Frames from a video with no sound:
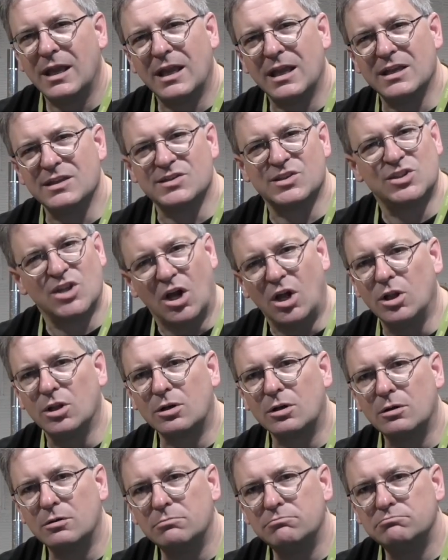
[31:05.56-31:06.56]
is
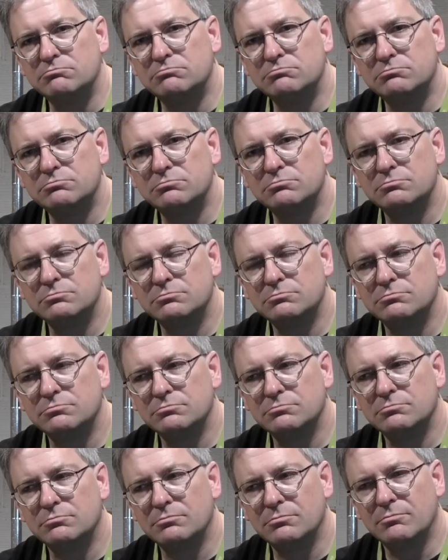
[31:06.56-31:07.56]
duller.
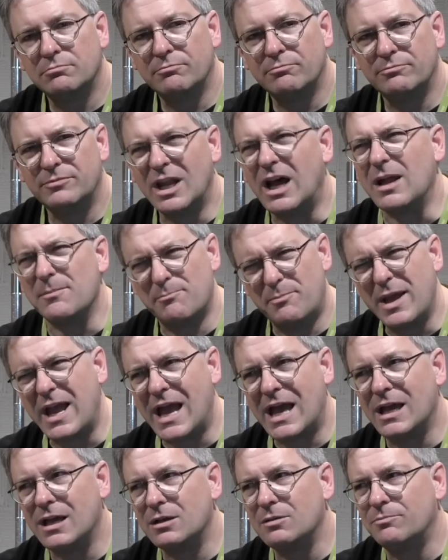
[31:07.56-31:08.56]
Not
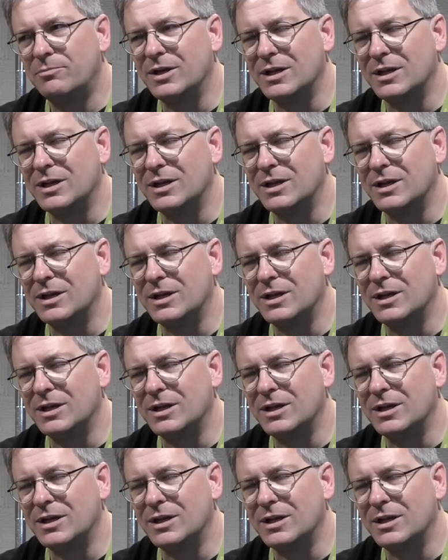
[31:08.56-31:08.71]
bad,